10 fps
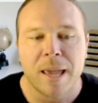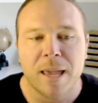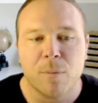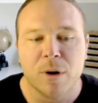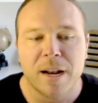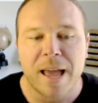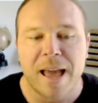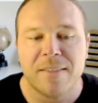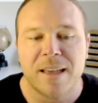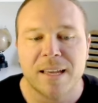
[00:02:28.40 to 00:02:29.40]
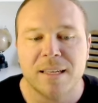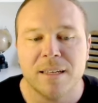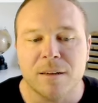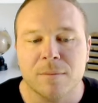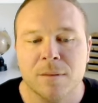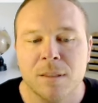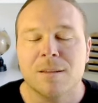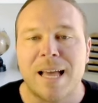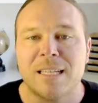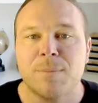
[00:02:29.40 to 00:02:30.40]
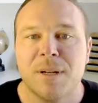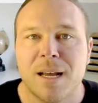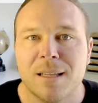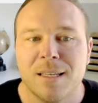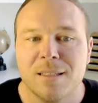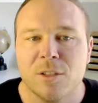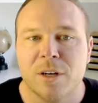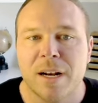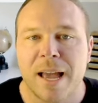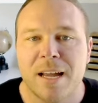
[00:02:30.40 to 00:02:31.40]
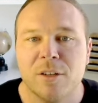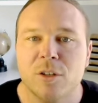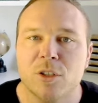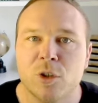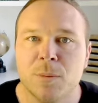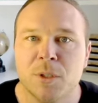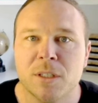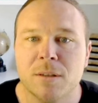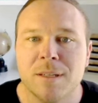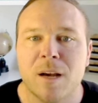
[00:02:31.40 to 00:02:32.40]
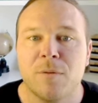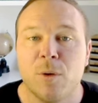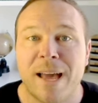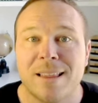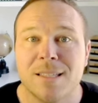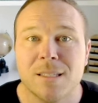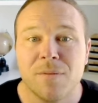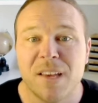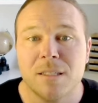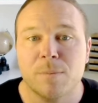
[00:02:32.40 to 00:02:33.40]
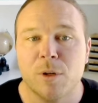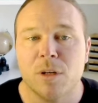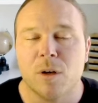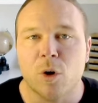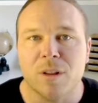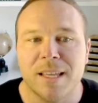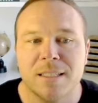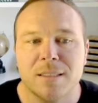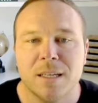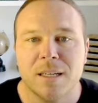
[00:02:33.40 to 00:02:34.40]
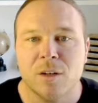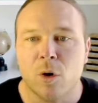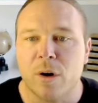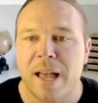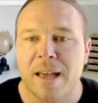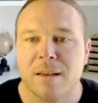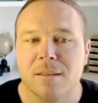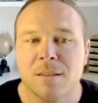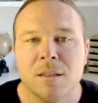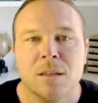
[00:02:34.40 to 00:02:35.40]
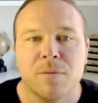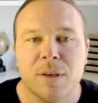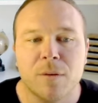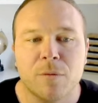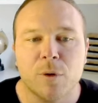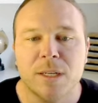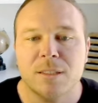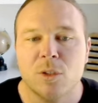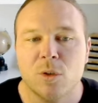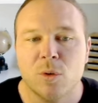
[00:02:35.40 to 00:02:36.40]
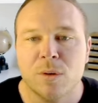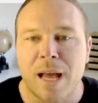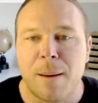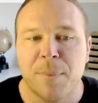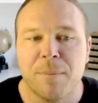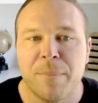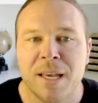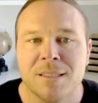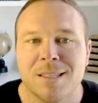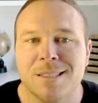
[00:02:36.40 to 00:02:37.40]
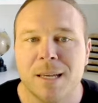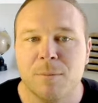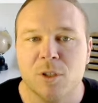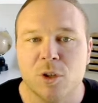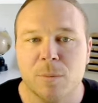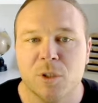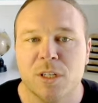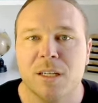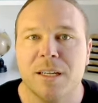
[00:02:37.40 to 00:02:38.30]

and we're gonna add that here. Last but not least, you're gonna add your description. Now, if you add this to Facebook or LinkedIn or X, feel free to copy and paste the same description in